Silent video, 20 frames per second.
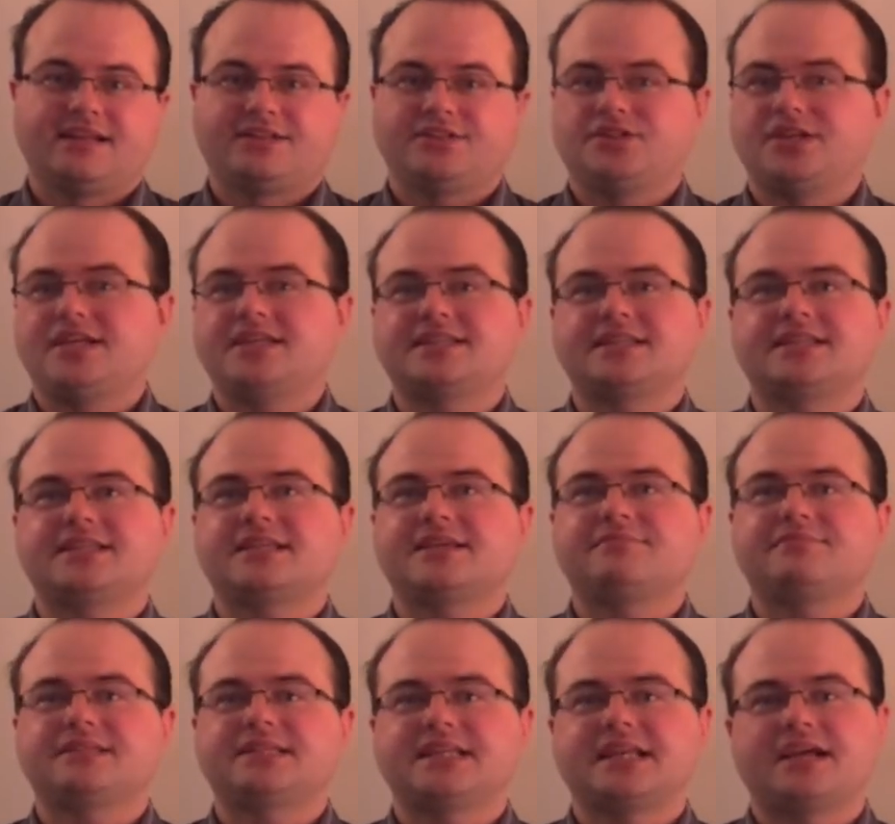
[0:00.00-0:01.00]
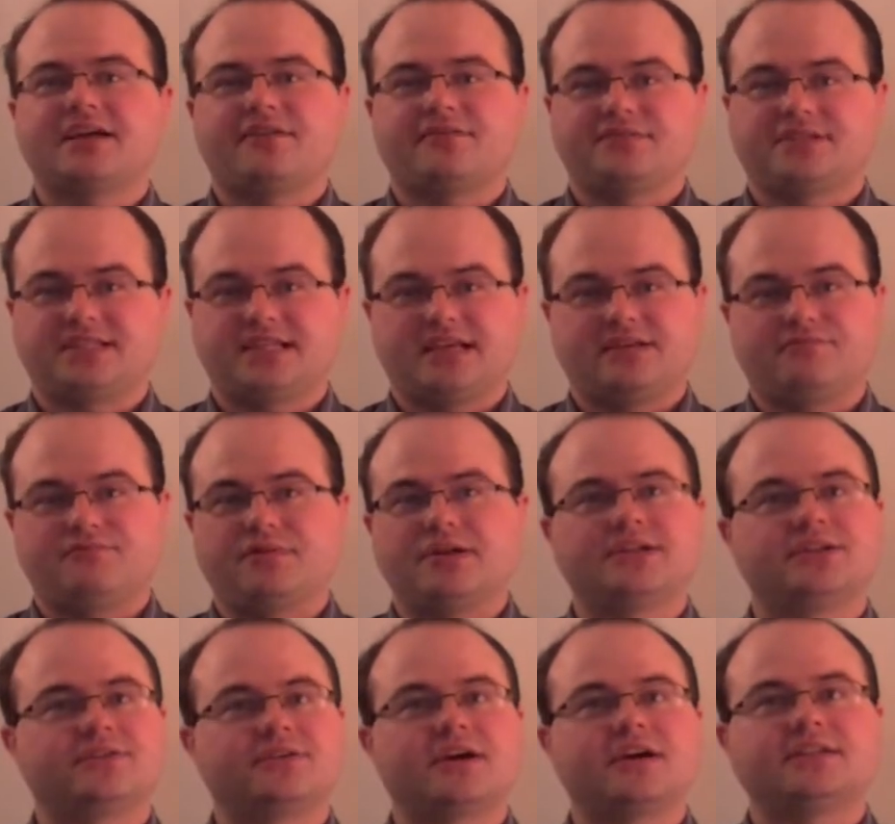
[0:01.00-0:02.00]
Jesus himself said,
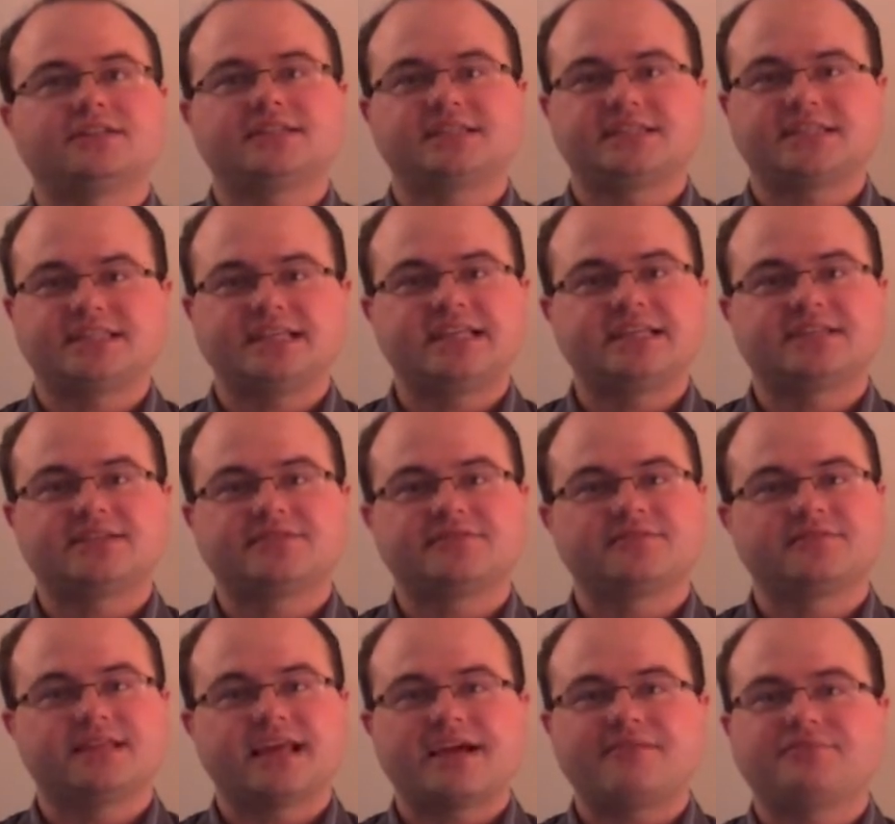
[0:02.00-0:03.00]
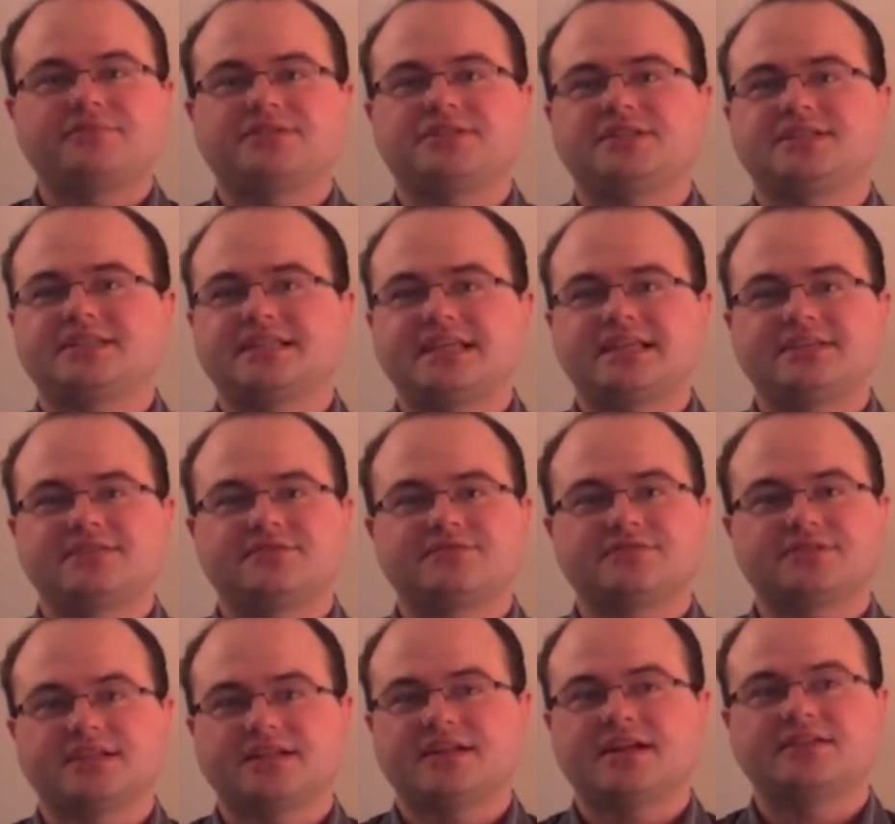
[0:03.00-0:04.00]
Render unto Caesar that which is
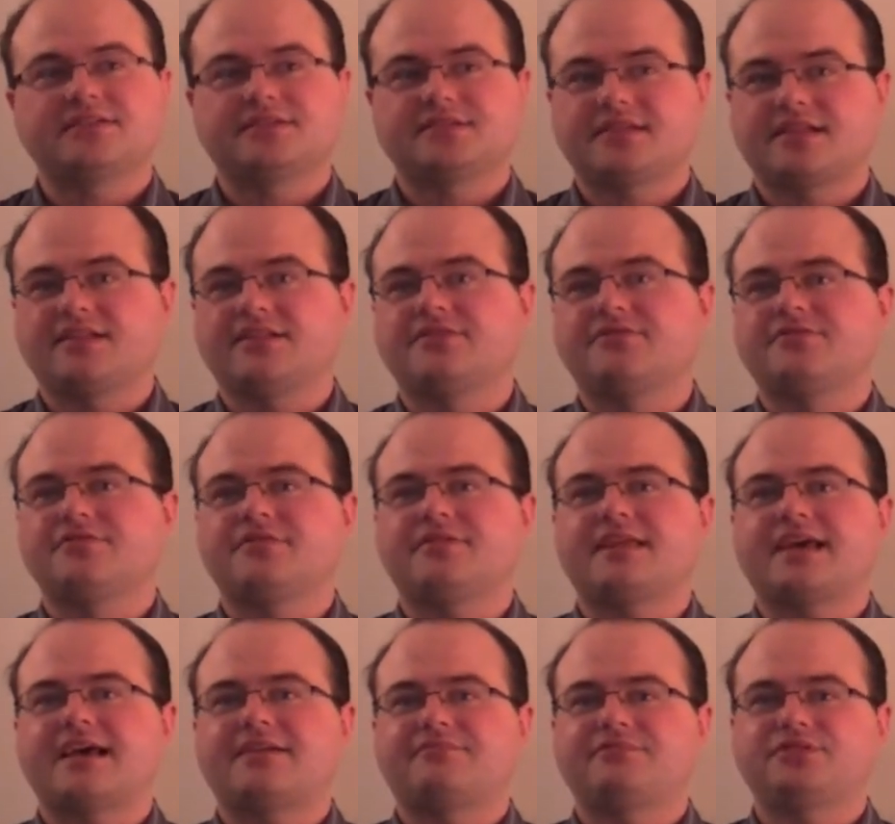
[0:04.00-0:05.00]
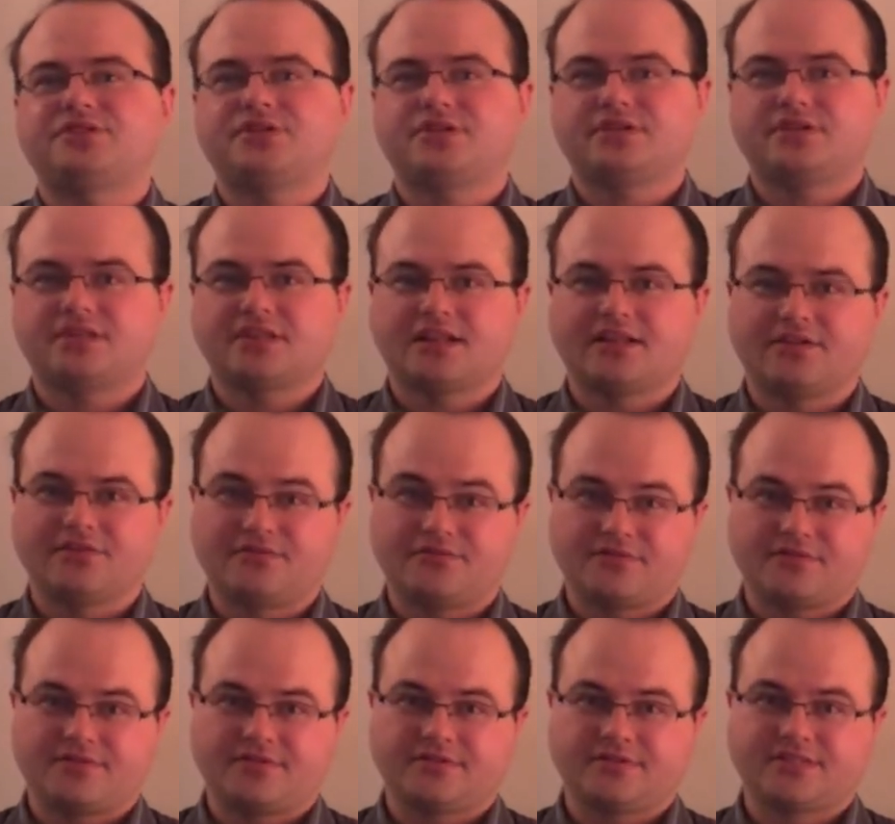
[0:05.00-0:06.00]
Caesar's, and unto the Lord that which is the
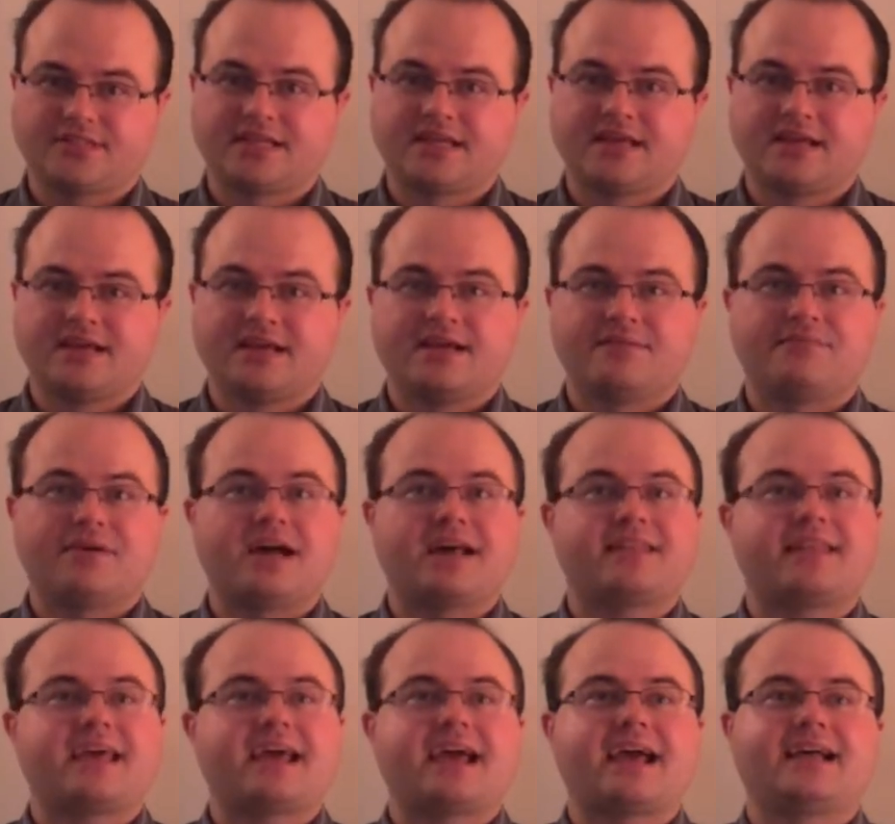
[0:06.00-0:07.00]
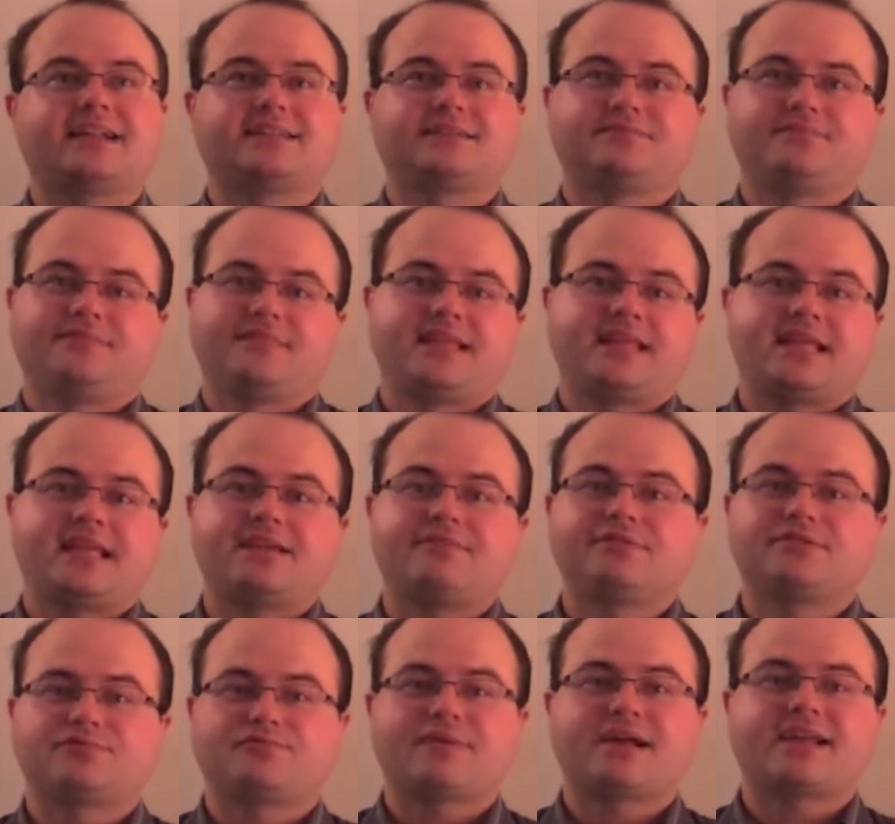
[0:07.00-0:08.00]
Lord's. By that, he
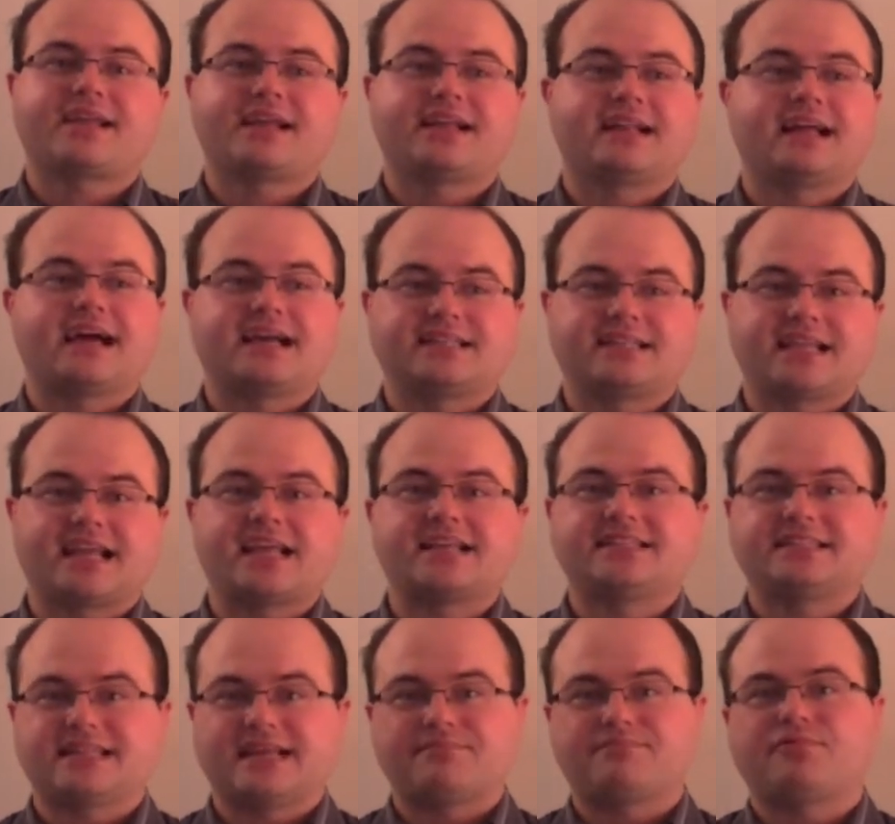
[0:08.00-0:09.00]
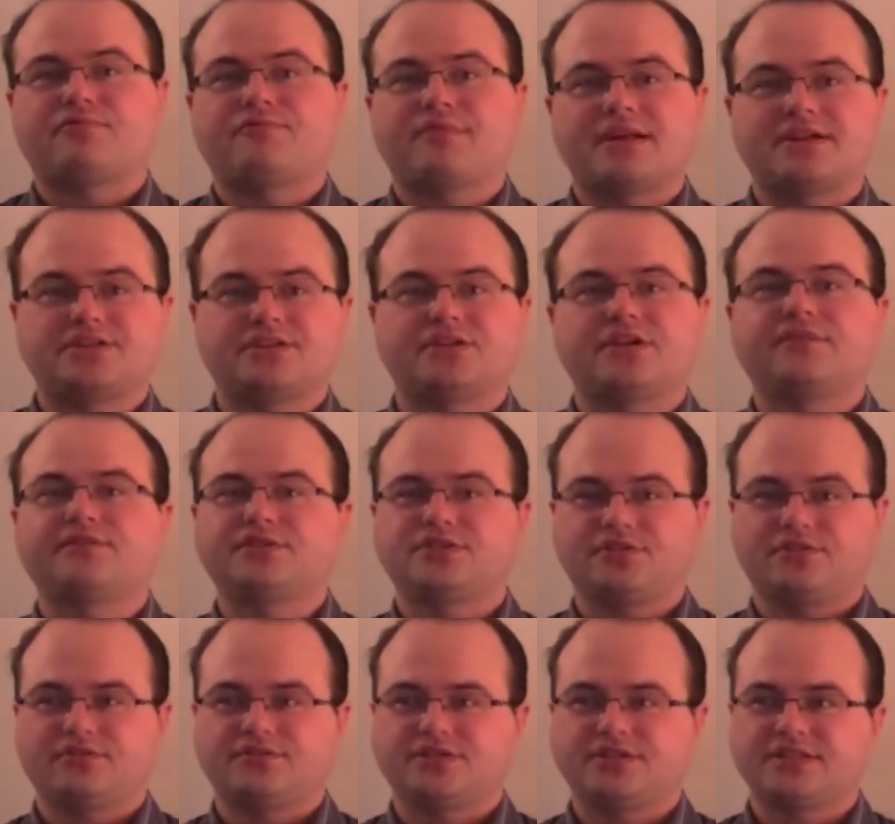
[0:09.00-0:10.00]
was recognizing a separation of
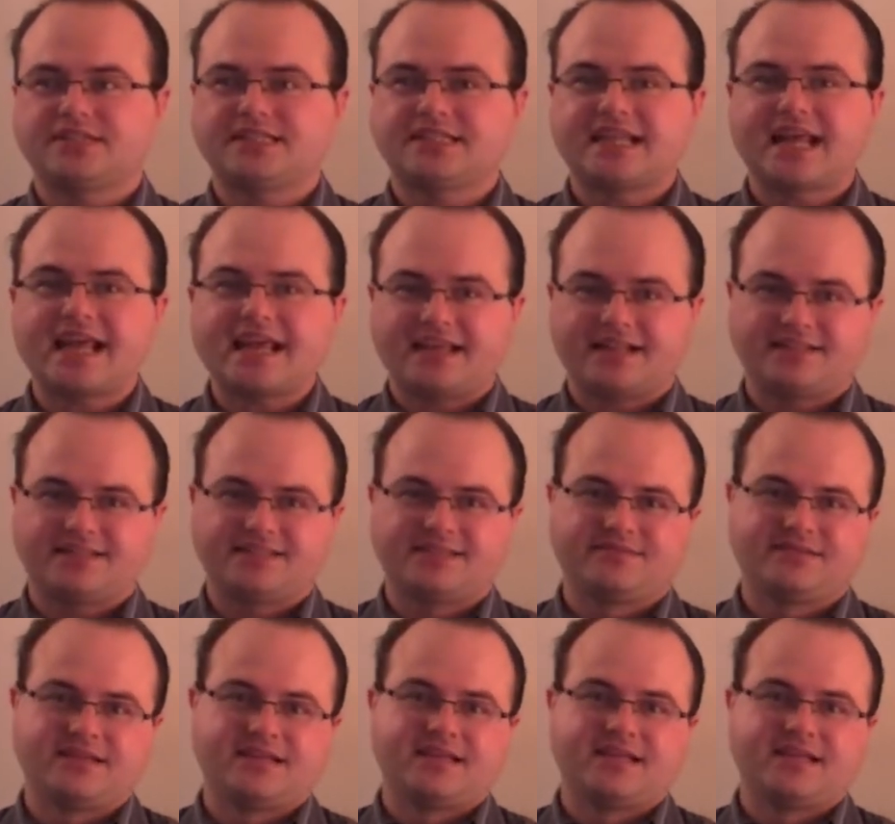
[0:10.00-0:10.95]
church and state.